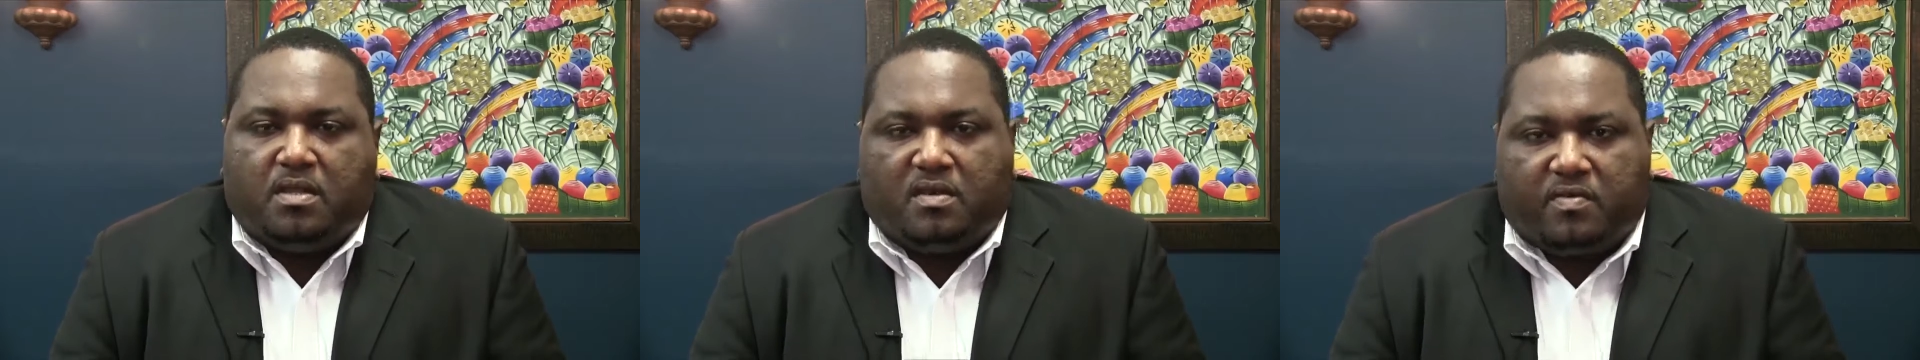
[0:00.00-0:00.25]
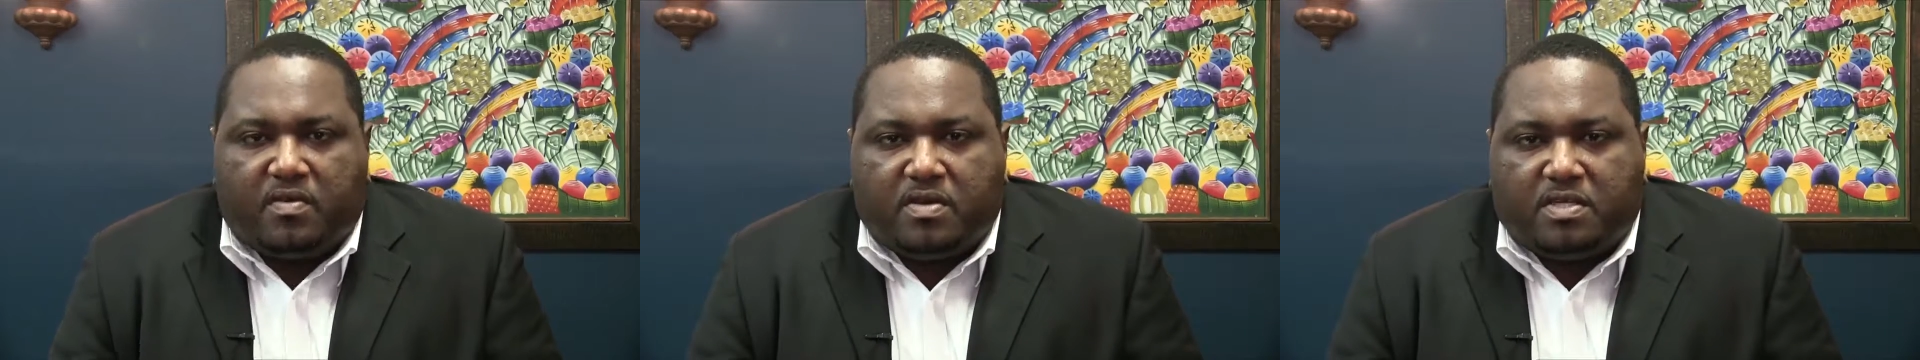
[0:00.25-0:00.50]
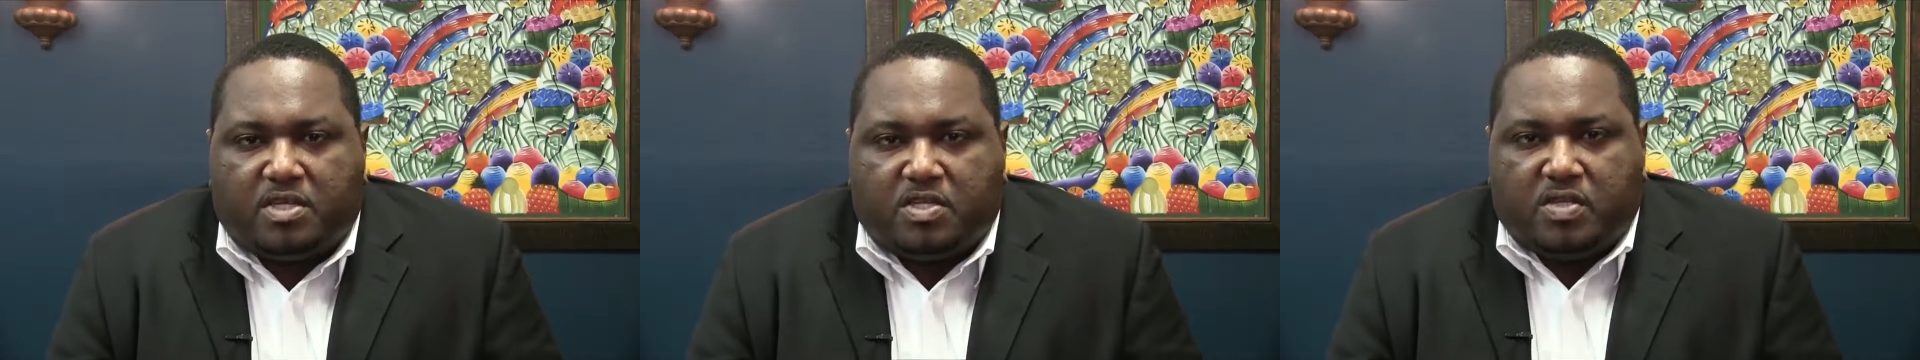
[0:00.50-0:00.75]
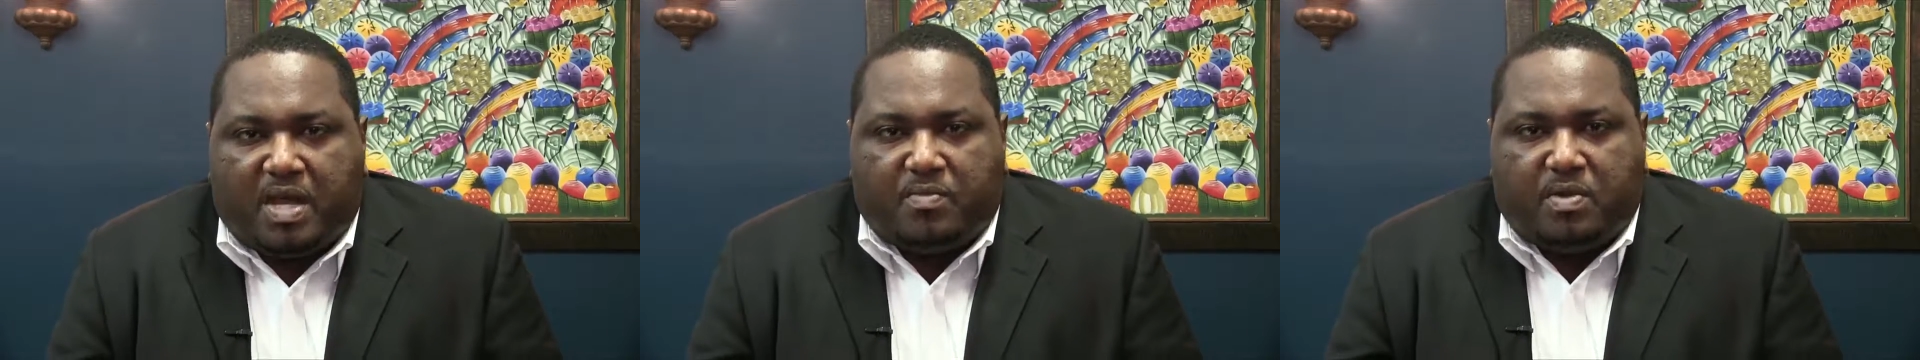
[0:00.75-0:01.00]
The first
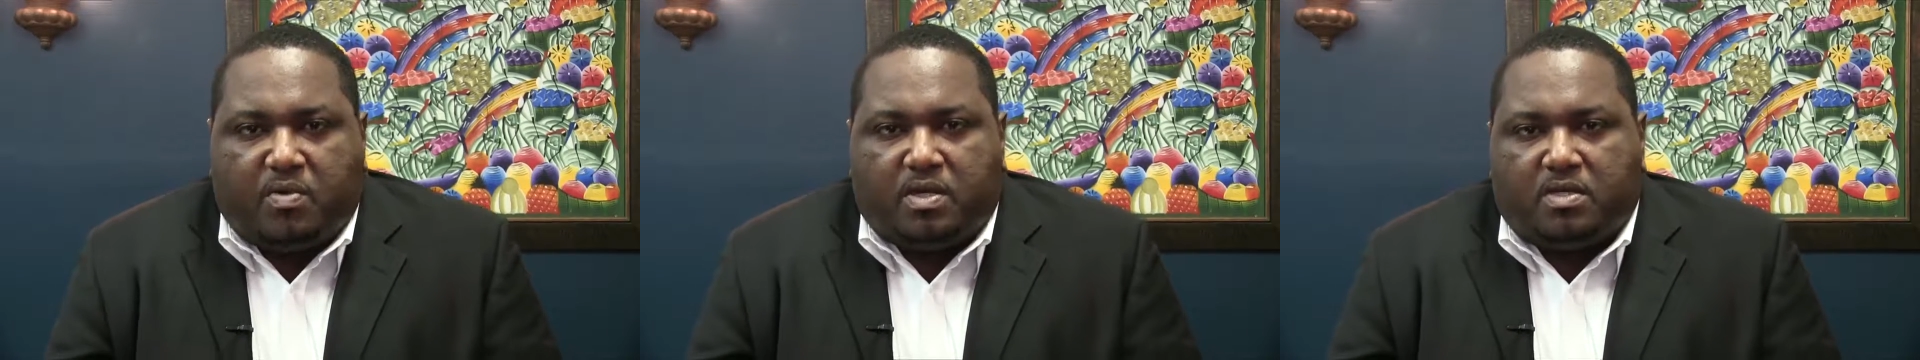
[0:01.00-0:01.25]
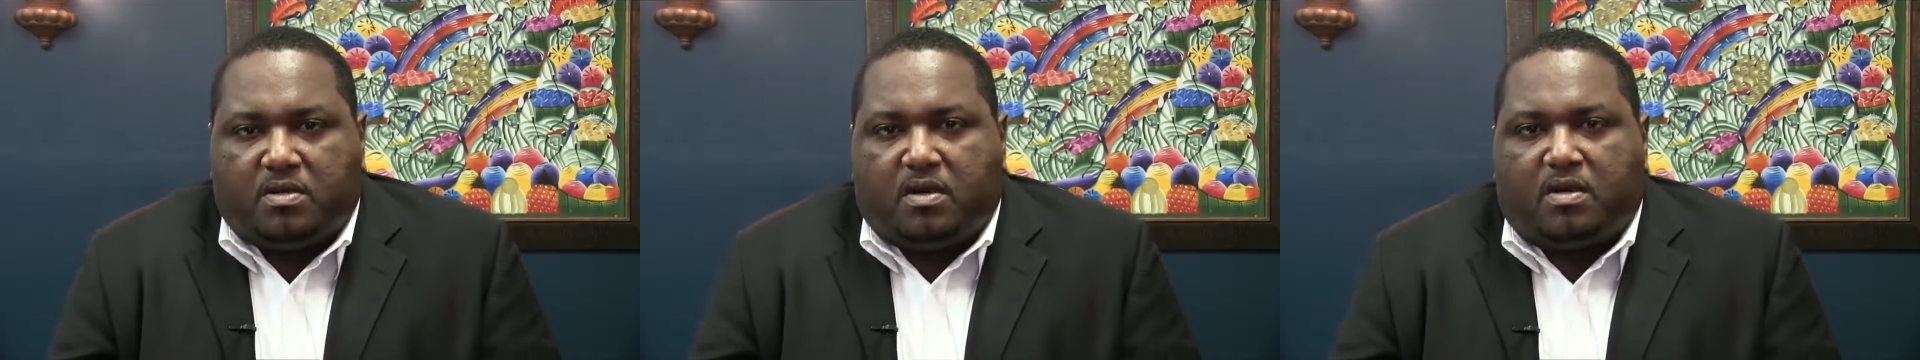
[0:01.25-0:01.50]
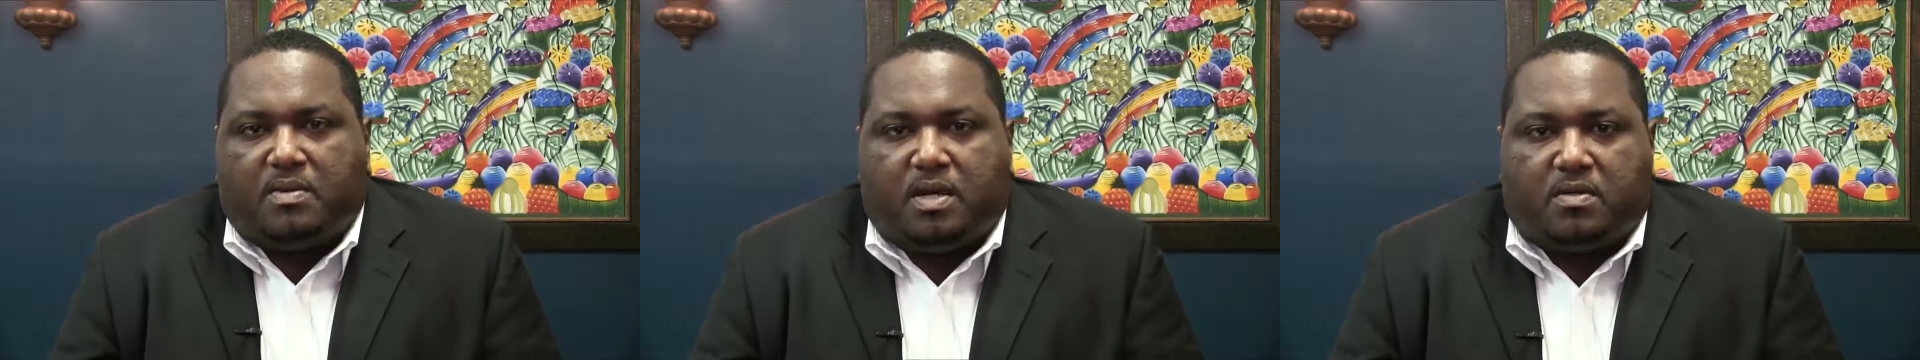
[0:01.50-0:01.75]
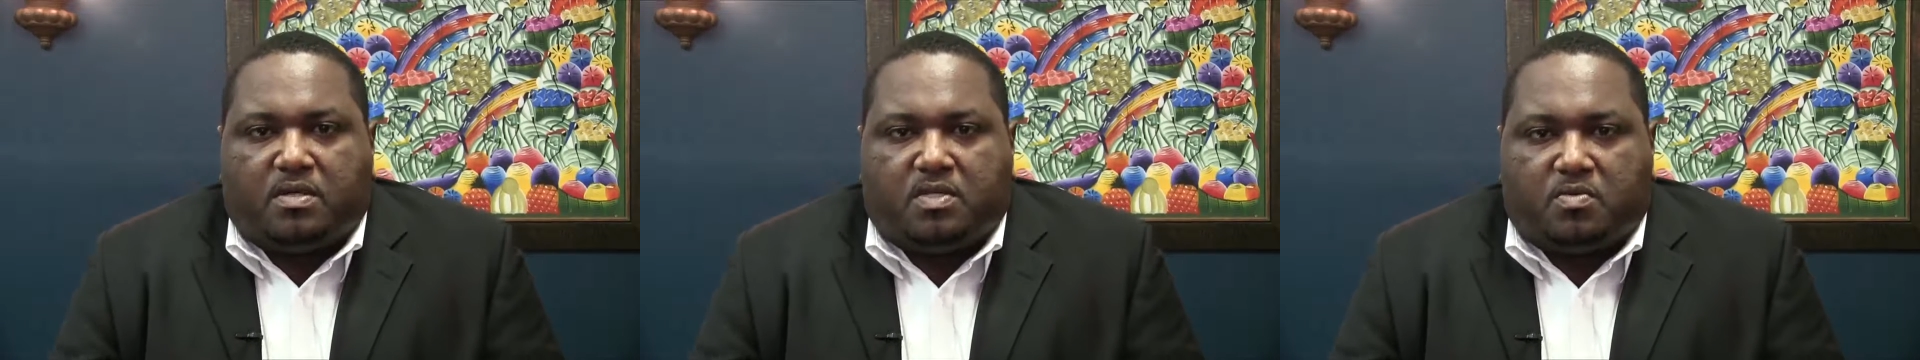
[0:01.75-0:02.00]
issue that we want to talk about